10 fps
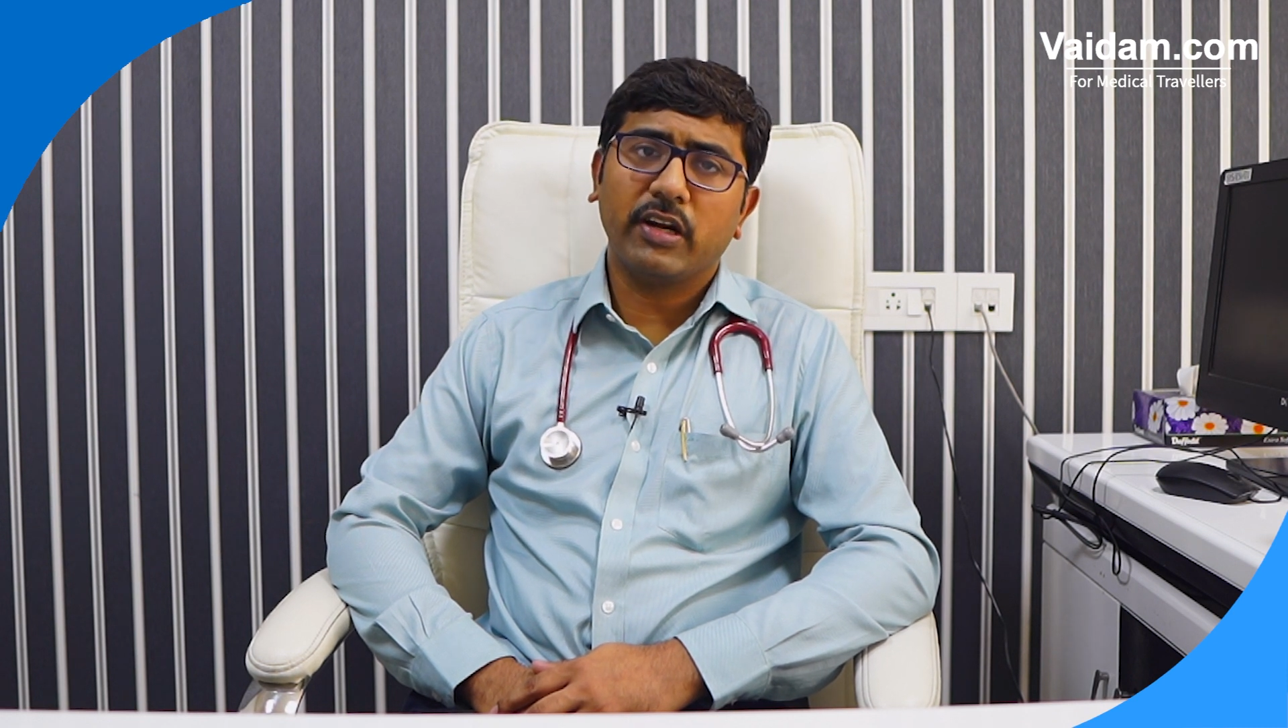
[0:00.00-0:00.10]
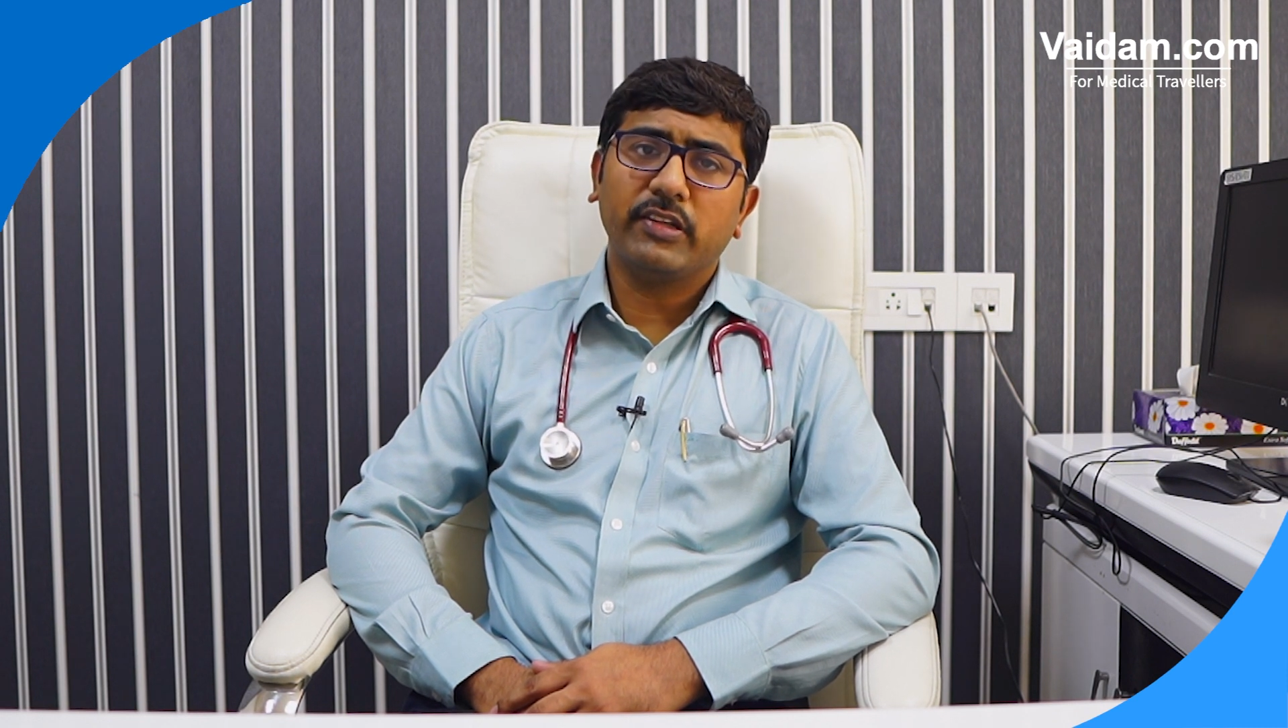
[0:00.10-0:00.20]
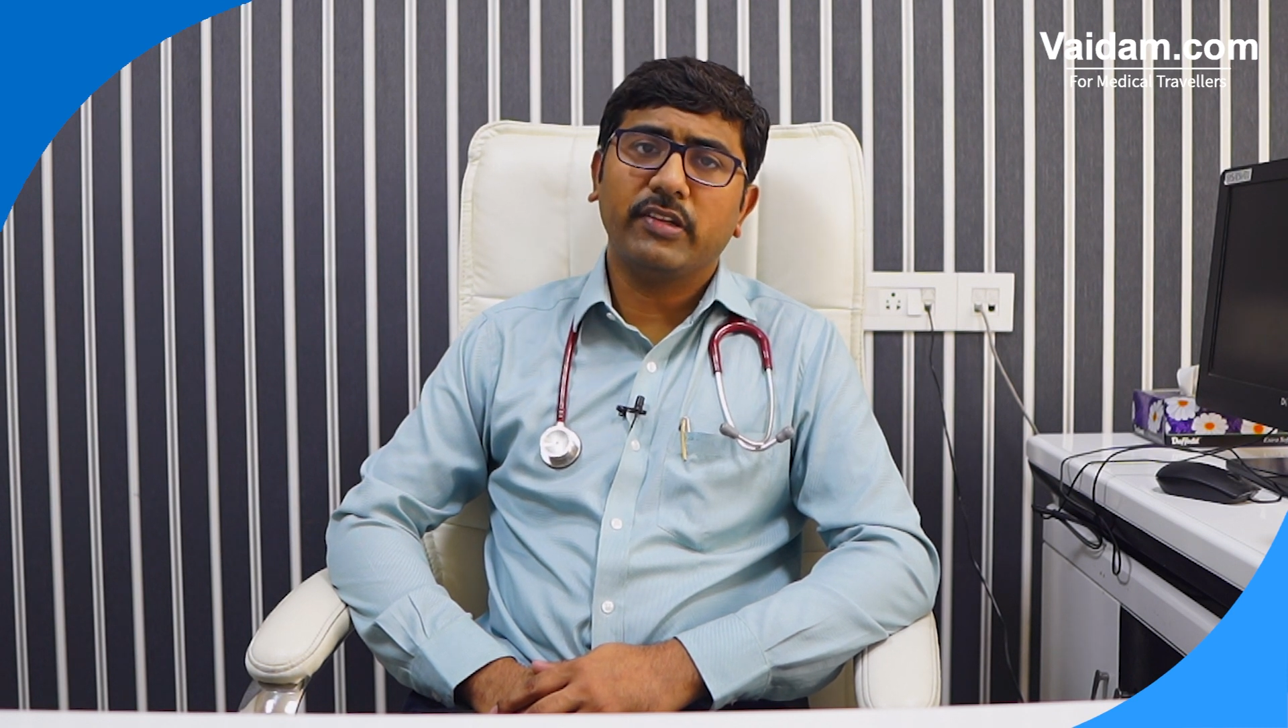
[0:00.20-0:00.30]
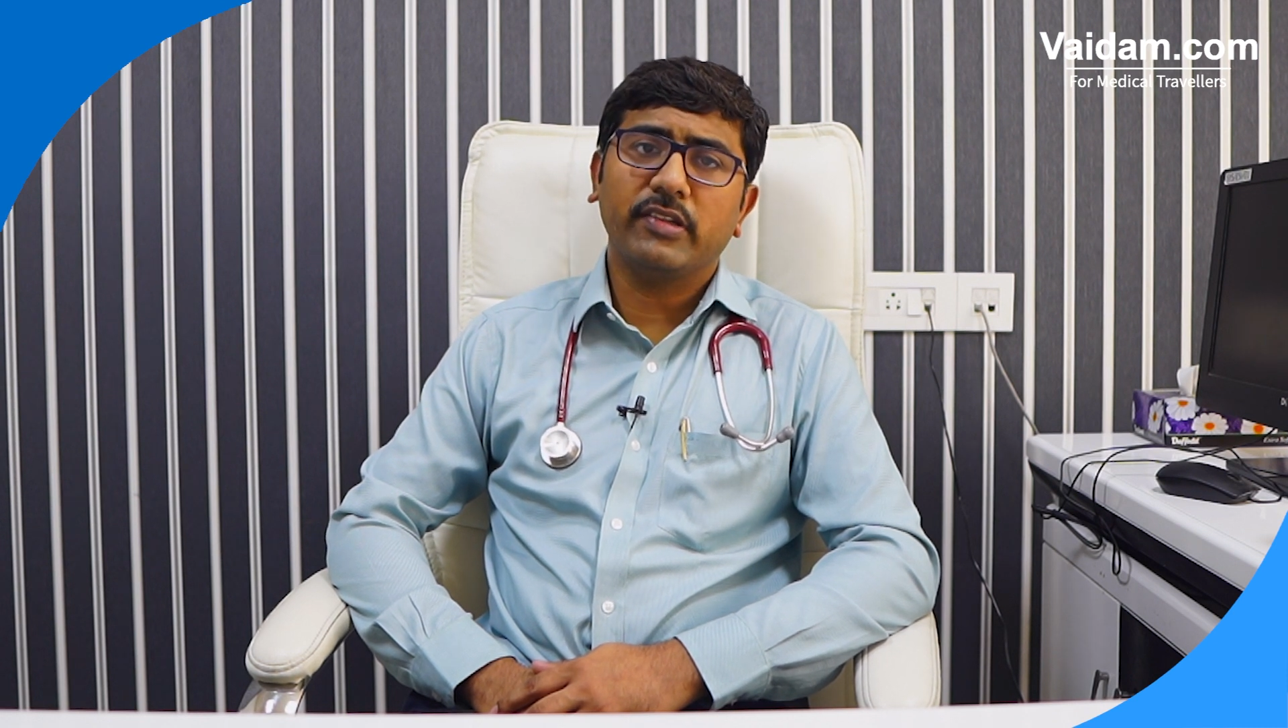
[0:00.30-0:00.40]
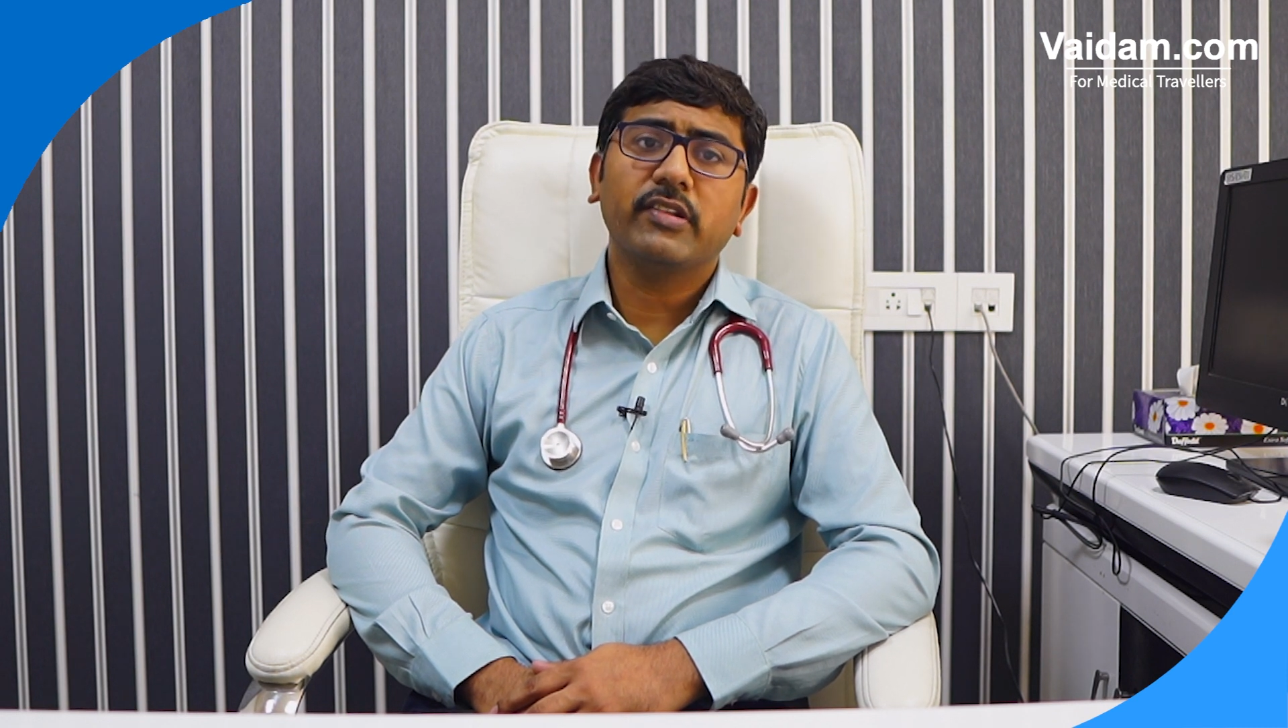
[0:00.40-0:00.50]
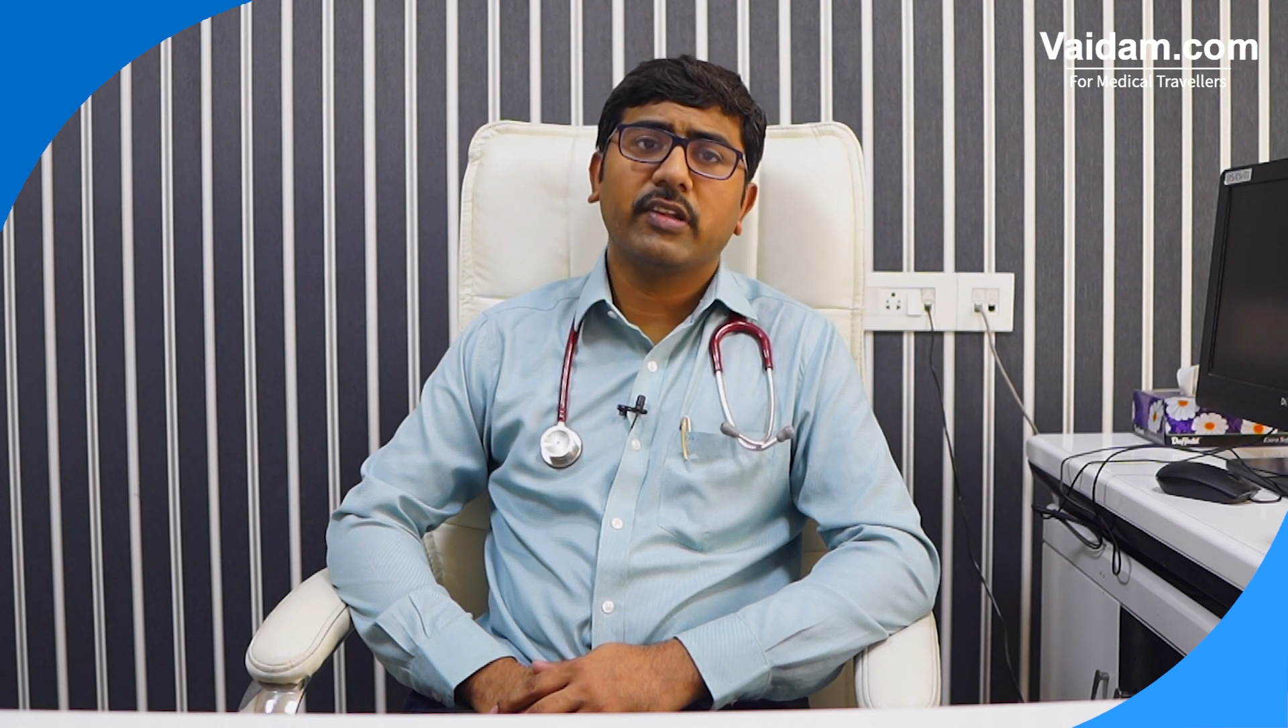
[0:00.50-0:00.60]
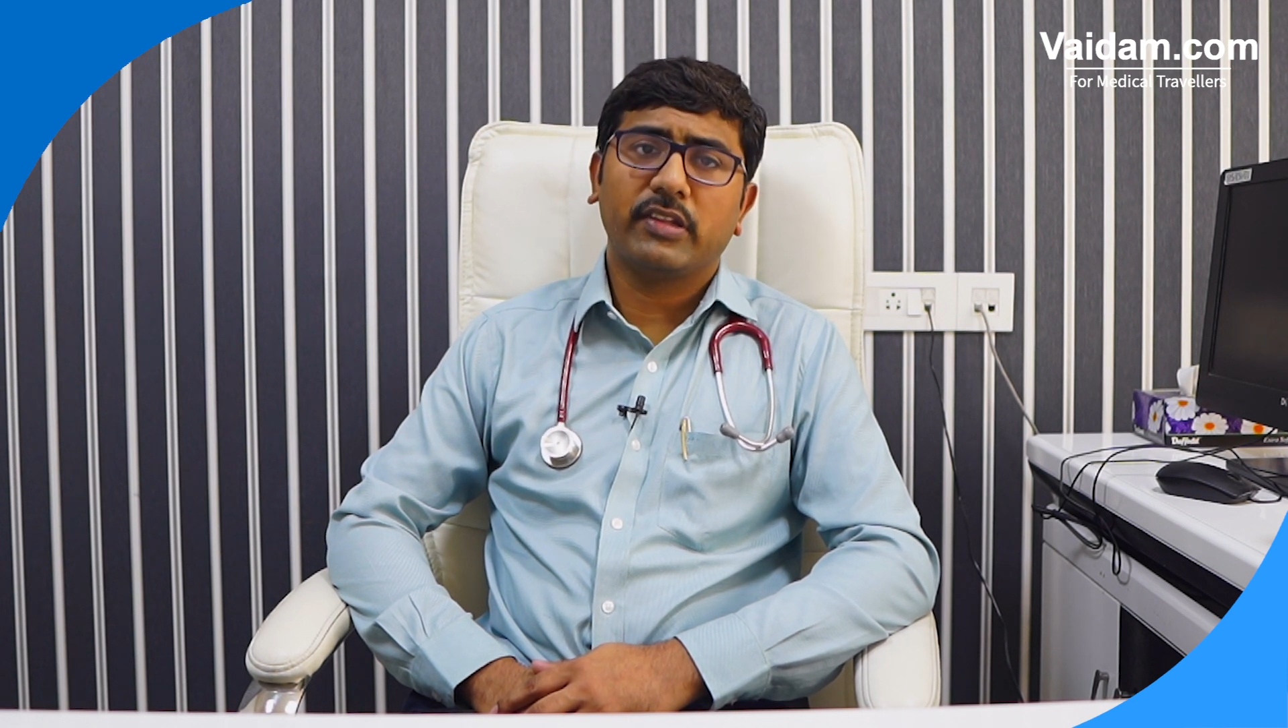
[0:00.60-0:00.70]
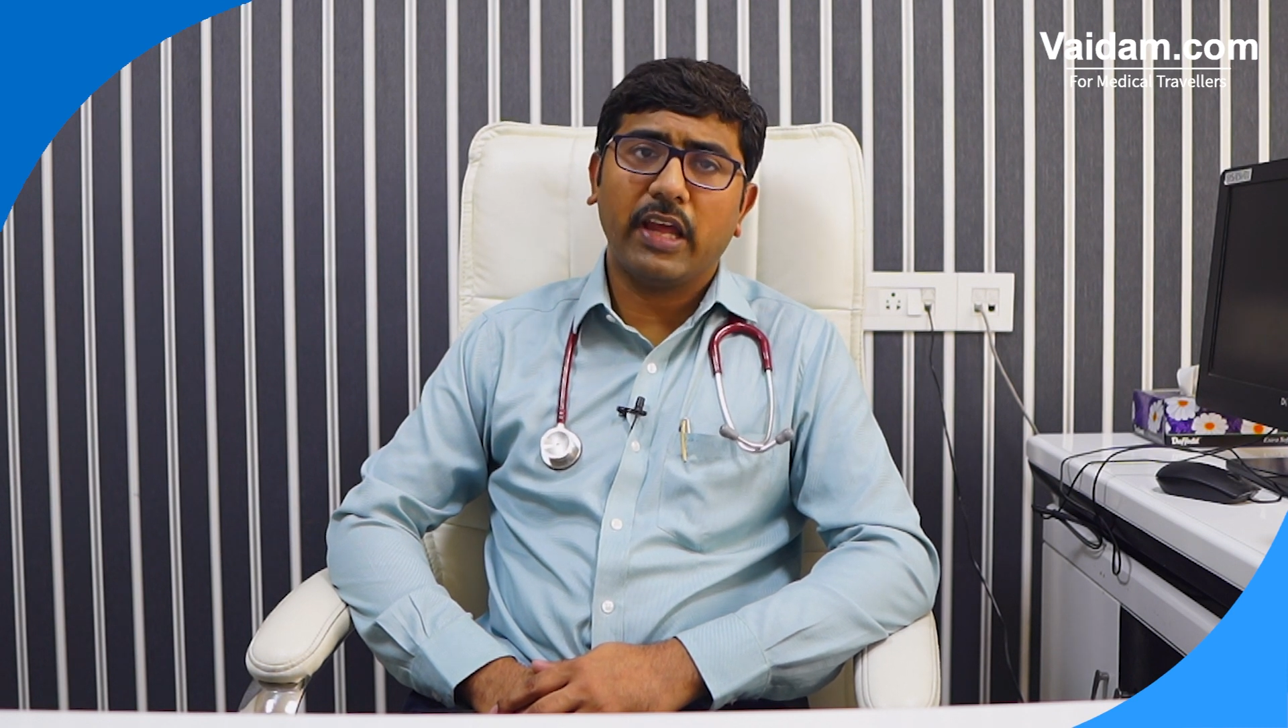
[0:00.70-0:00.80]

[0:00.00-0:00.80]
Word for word: lung disease.